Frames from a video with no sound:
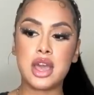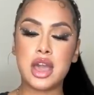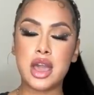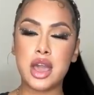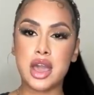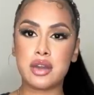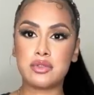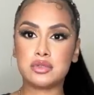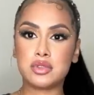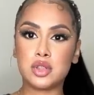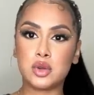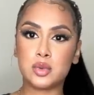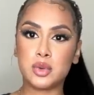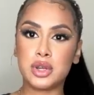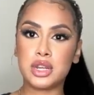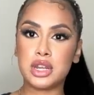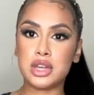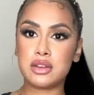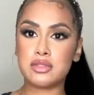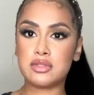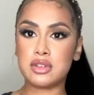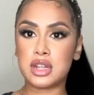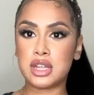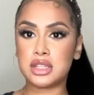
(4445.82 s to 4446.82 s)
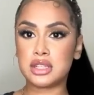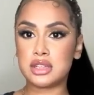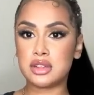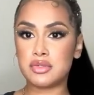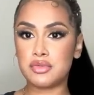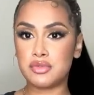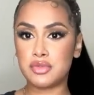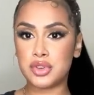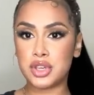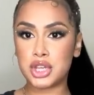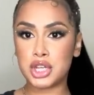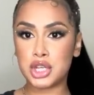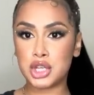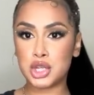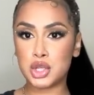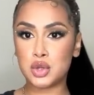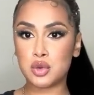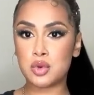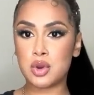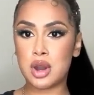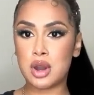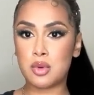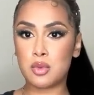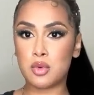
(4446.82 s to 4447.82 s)
After we left like the
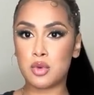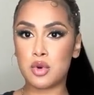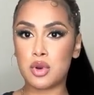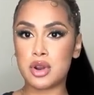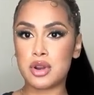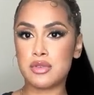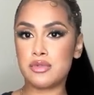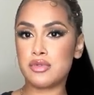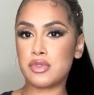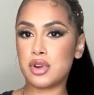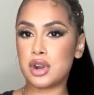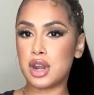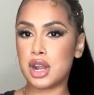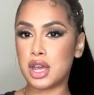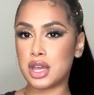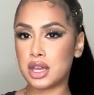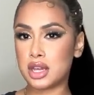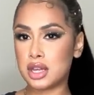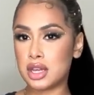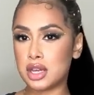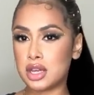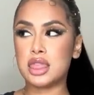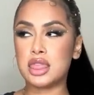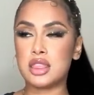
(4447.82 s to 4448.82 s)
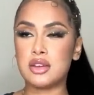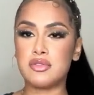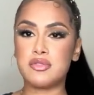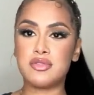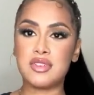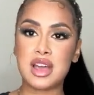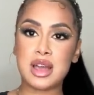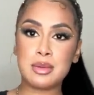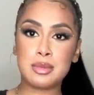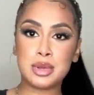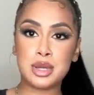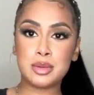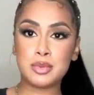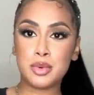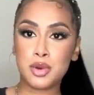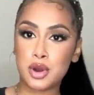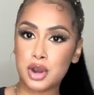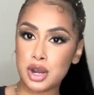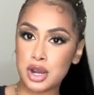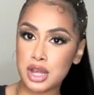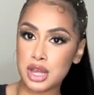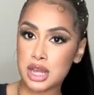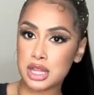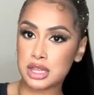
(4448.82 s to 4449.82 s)
venue, I wore it for like the family
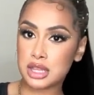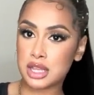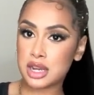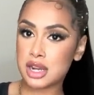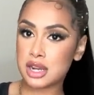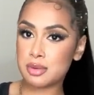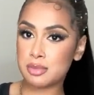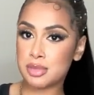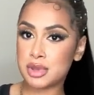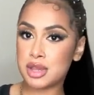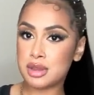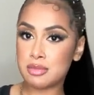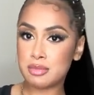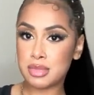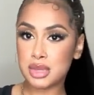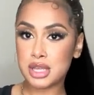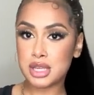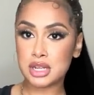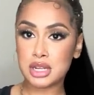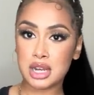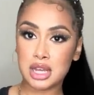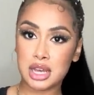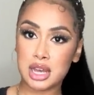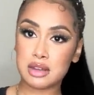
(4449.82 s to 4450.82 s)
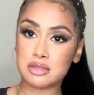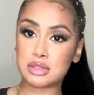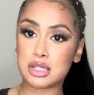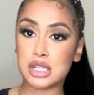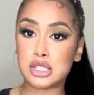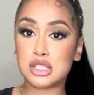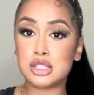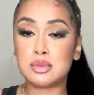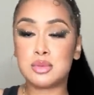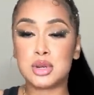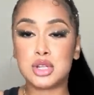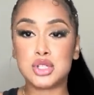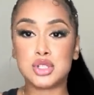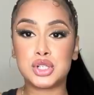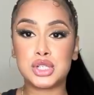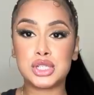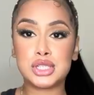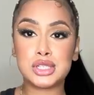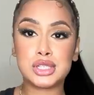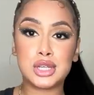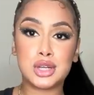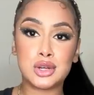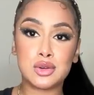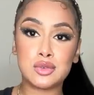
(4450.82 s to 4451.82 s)
party at the Airbnb, like after I took my
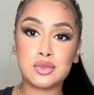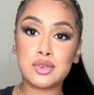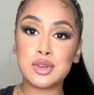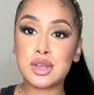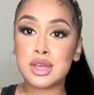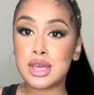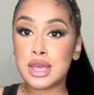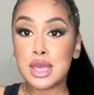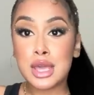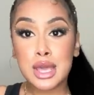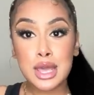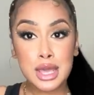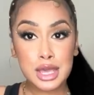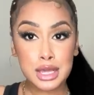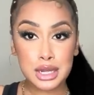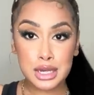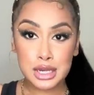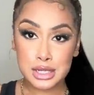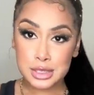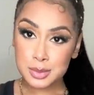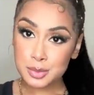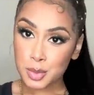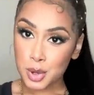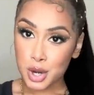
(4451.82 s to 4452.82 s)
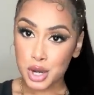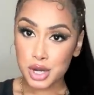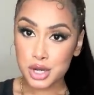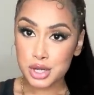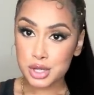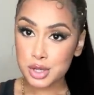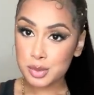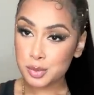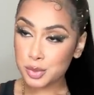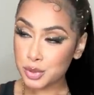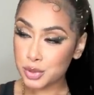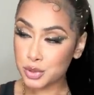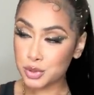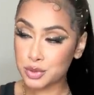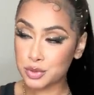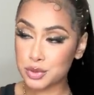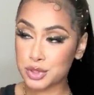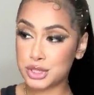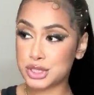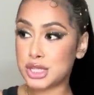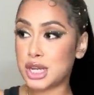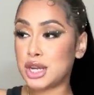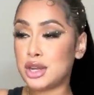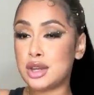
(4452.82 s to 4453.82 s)
dress off, and it's party approved
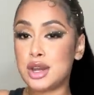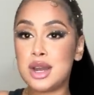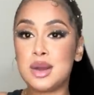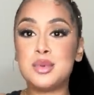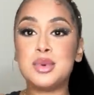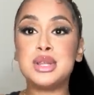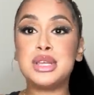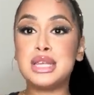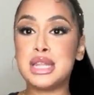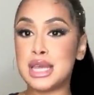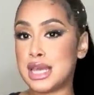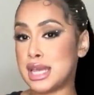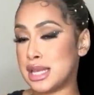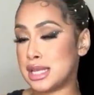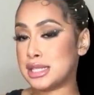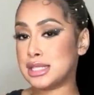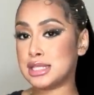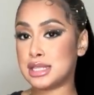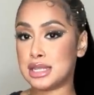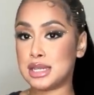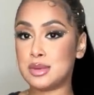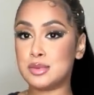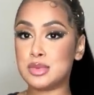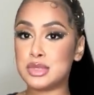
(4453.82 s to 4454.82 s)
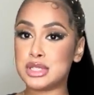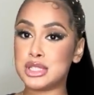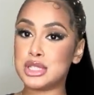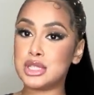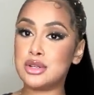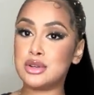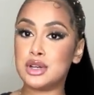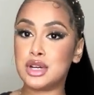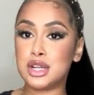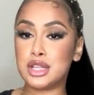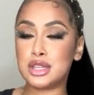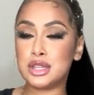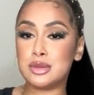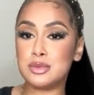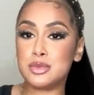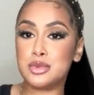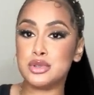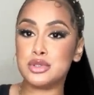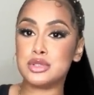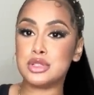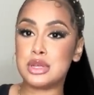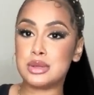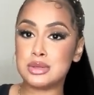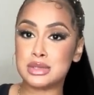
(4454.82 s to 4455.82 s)
because y'all know how we dance, and it was still
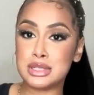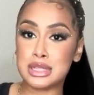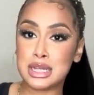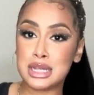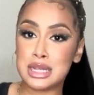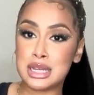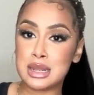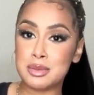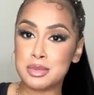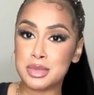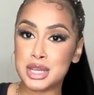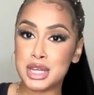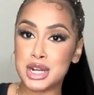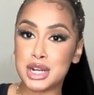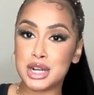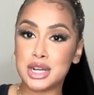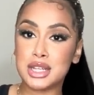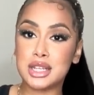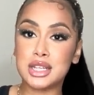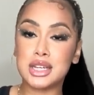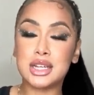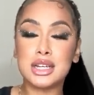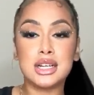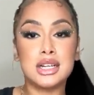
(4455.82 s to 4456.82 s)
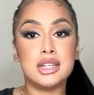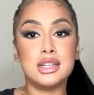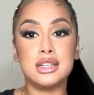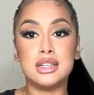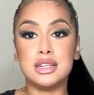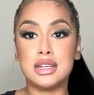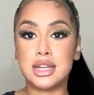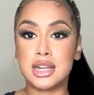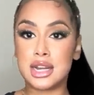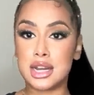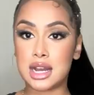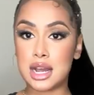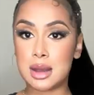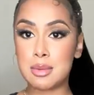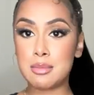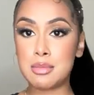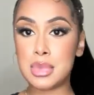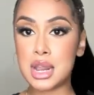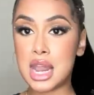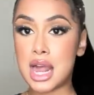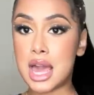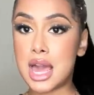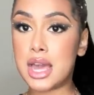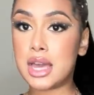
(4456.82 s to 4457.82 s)
comfortable. So I was like, let me get another color, and I got
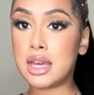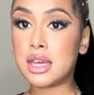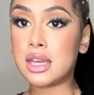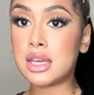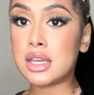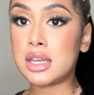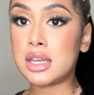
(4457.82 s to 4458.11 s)
black.